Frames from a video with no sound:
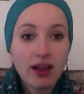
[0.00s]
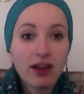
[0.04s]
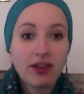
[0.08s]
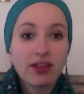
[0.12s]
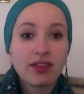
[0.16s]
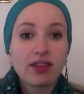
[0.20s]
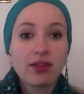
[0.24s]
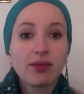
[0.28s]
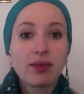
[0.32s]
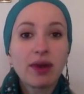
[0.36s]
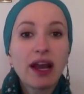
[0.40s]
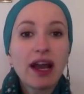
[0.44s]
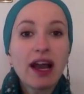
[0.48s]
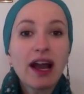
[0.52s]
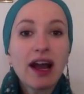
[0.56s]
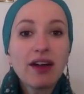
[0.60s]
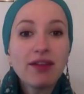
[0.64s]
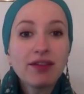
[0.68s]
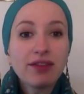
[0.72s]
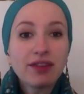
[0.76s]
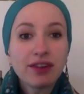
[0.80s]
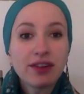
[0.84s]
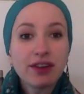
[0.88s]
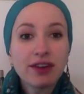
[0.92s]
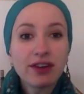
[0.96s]
So what I
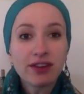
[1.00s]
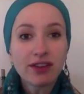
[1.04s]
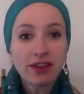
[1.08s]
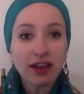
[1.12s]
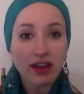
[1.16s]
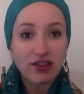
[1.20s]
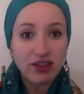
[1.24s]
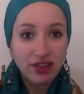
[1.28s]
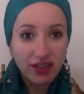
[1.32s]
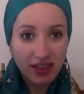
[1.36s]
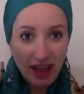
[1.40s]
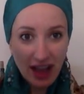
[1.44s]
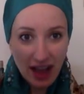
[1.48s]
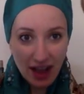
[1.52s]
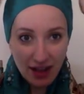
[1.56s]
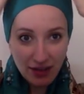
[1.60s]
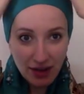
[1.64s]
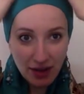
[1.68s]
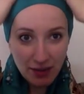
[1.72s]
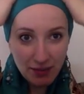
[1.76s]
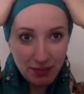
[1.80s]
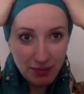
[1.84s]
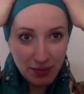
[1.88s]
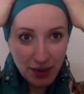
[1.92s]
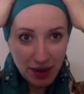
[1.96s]
have here is I just have
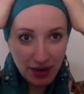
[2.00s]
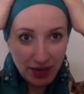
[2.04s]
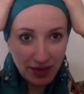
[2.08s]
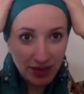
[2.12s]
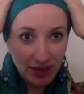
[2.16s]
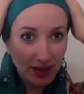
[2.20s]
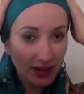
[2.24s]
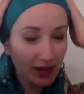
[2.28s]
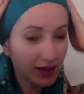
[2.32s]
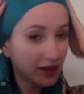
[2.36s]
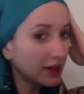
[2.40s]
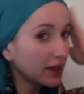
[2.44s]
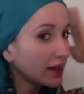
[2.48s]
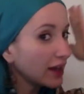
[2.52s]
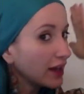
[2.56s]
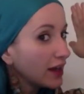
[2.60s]
a basic